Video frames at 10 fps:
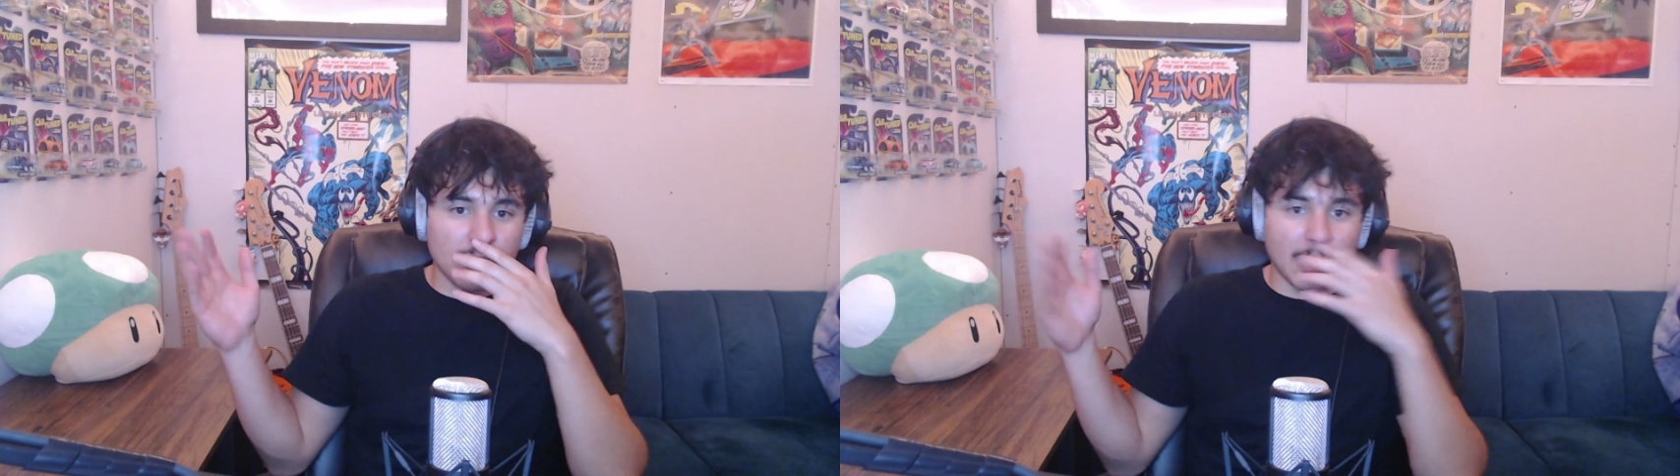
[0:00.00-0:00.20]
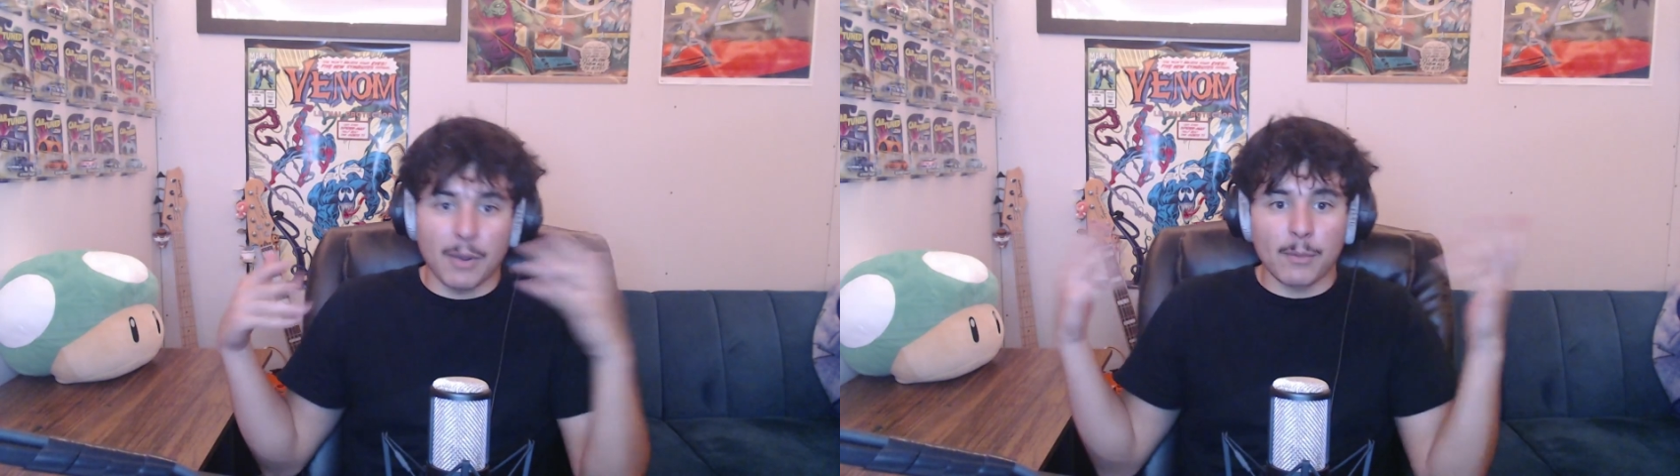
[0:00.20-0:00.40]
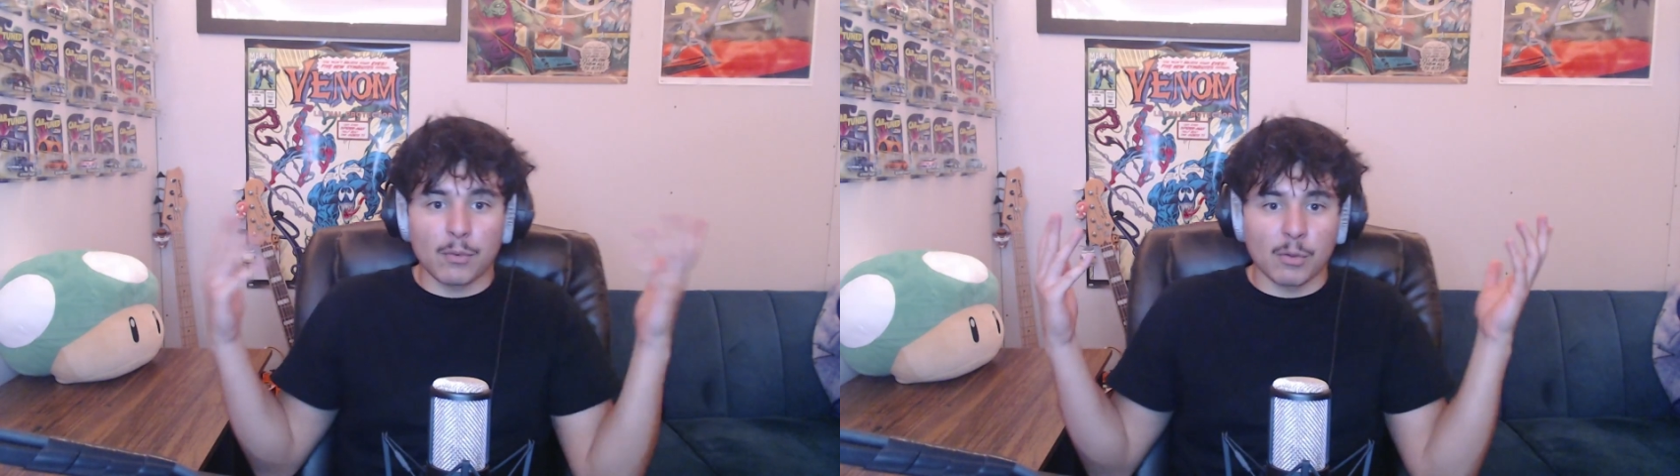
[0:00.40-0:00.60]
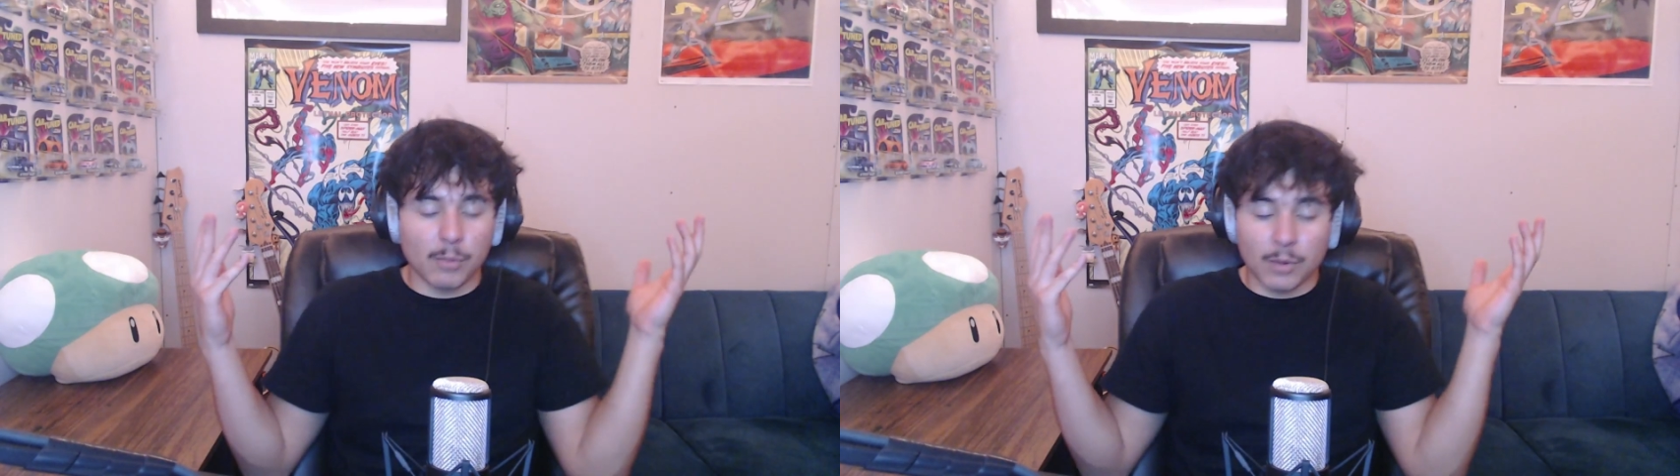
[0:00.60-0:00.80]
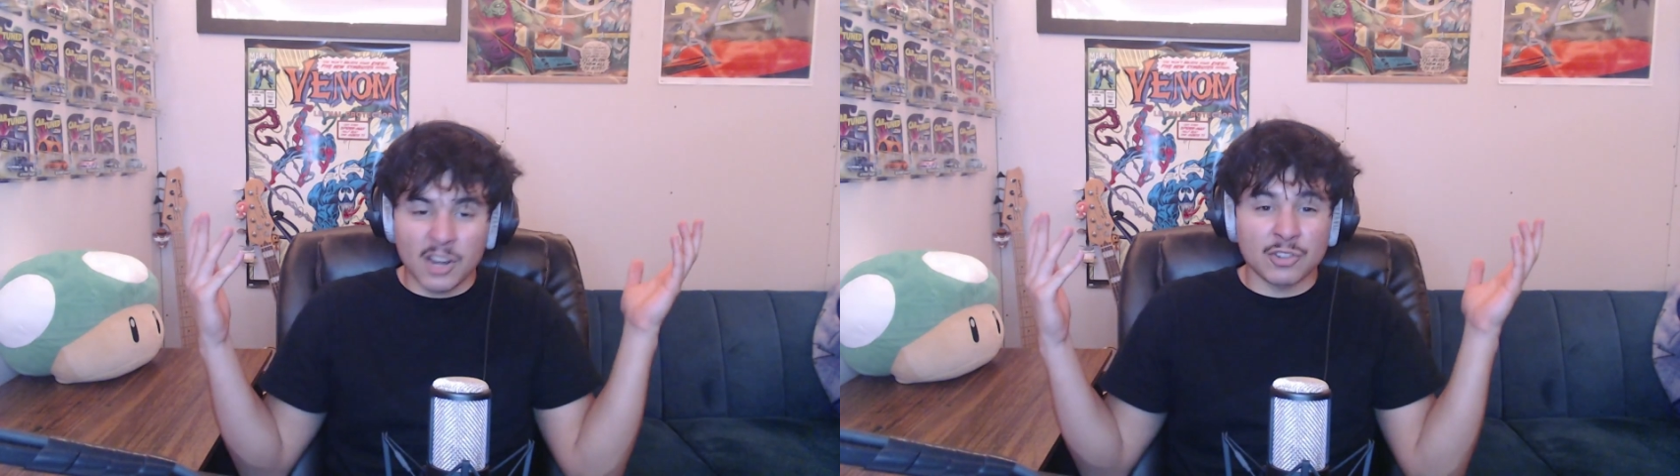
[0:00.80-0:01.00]
like pop chord
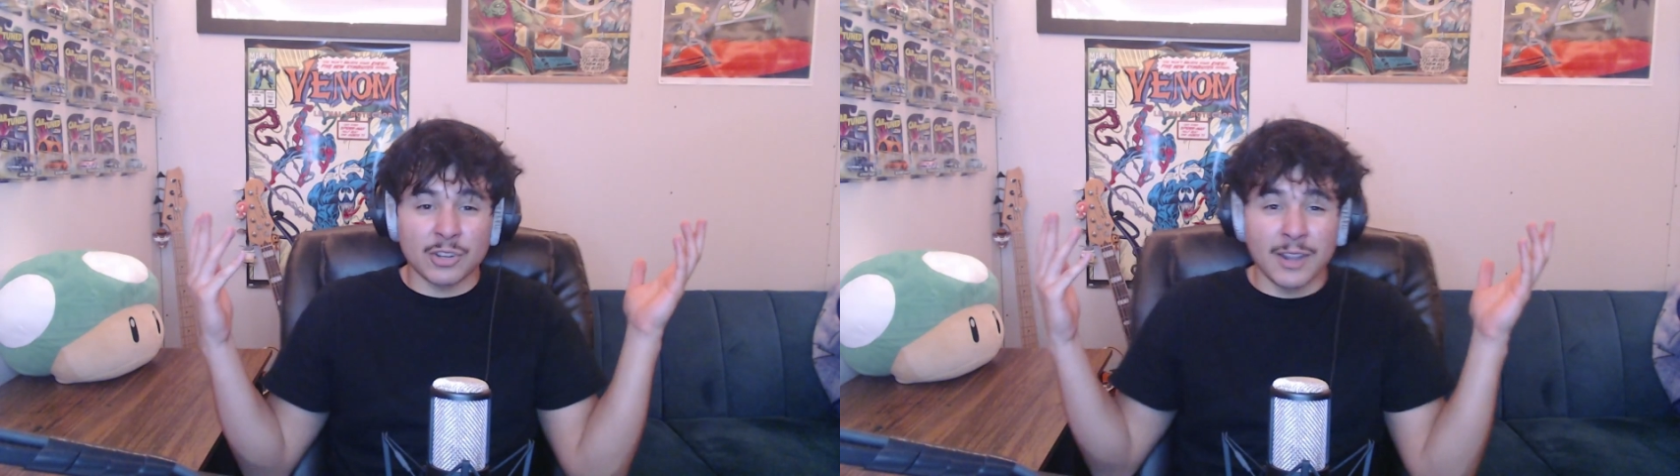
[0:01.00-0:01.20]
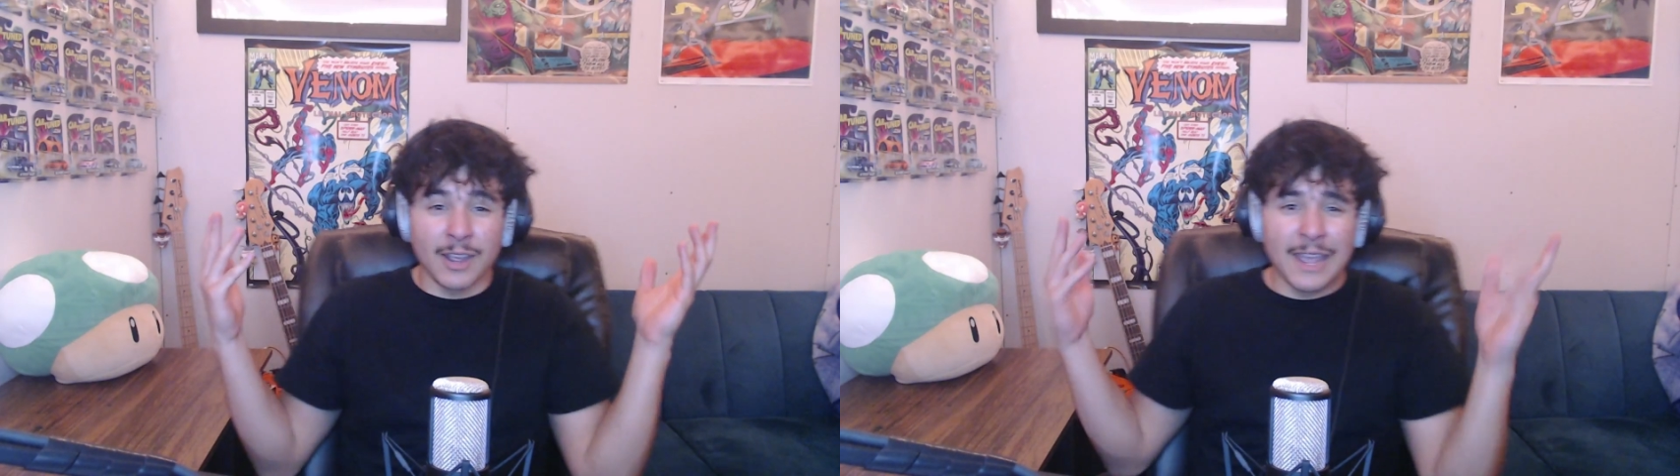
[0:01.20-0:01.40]
progression,